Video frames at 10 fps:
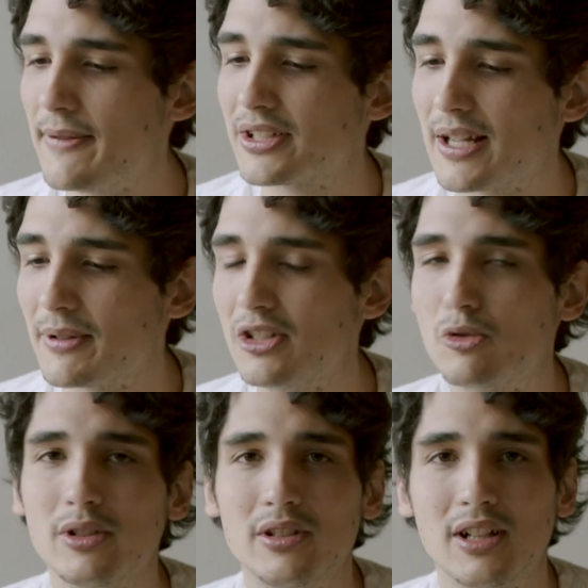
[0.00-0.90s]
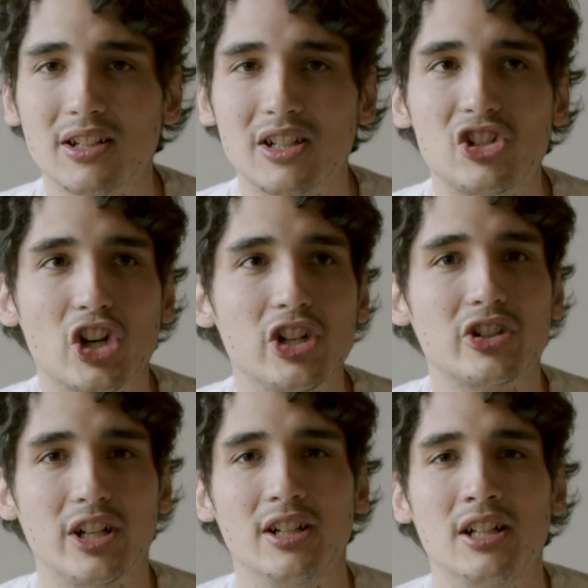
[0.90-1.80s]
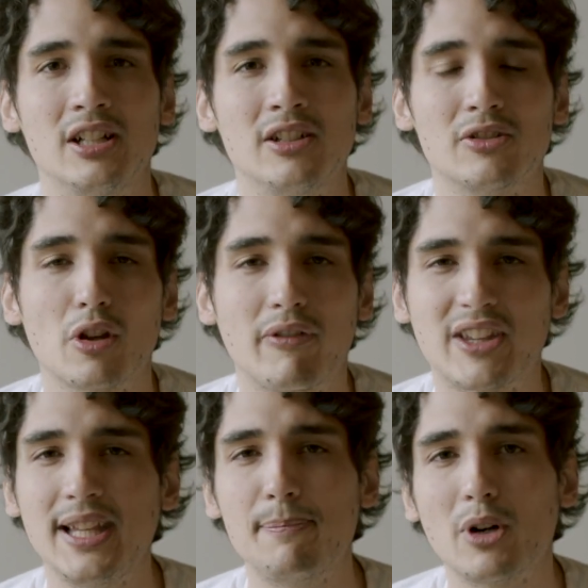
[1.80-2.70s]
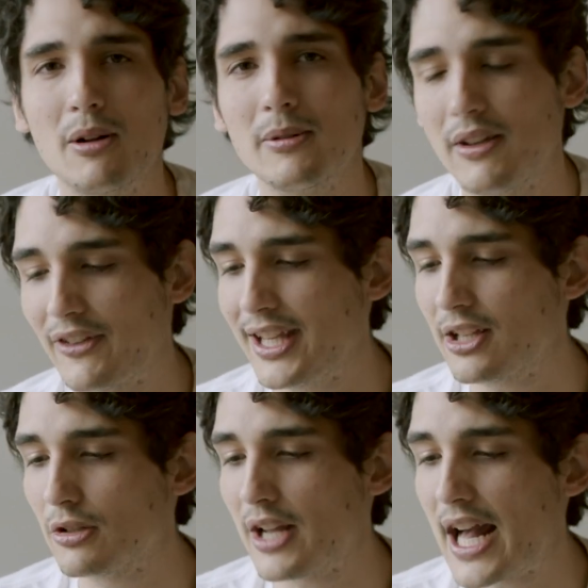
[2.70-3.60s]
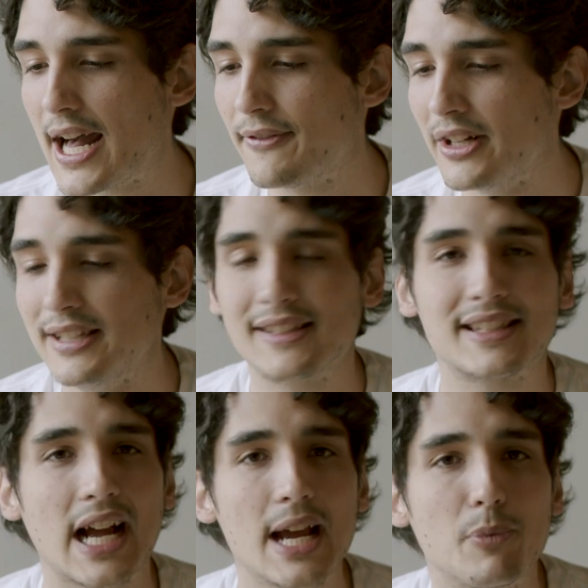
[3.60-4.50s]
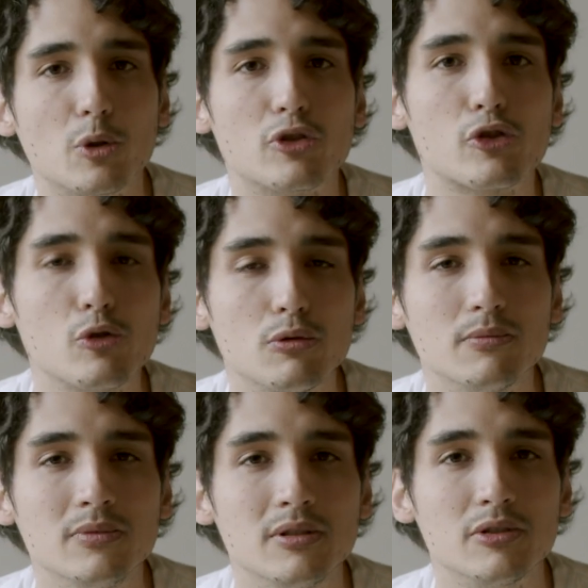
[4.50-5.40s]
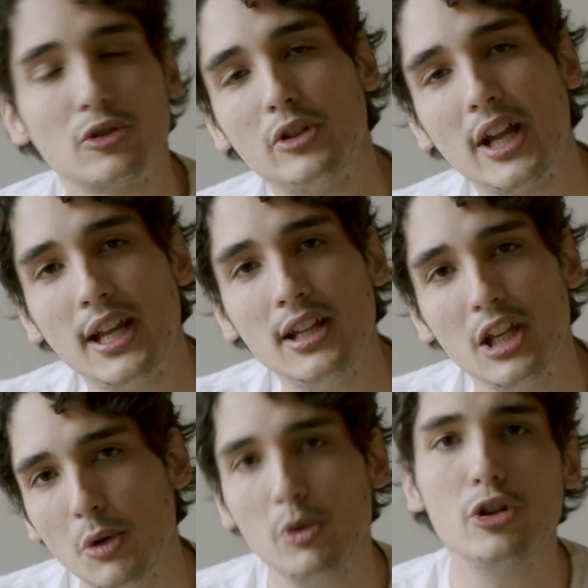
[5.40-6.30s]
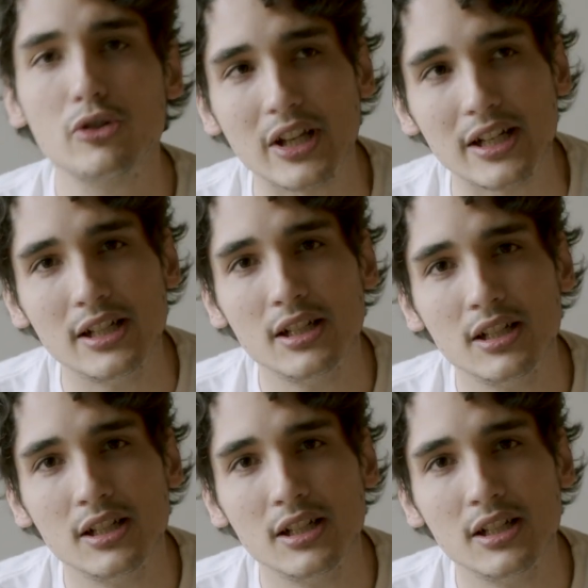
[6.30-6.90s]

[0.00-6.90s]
time he changed it. So if he could have Skype or Zoom today, he would use it.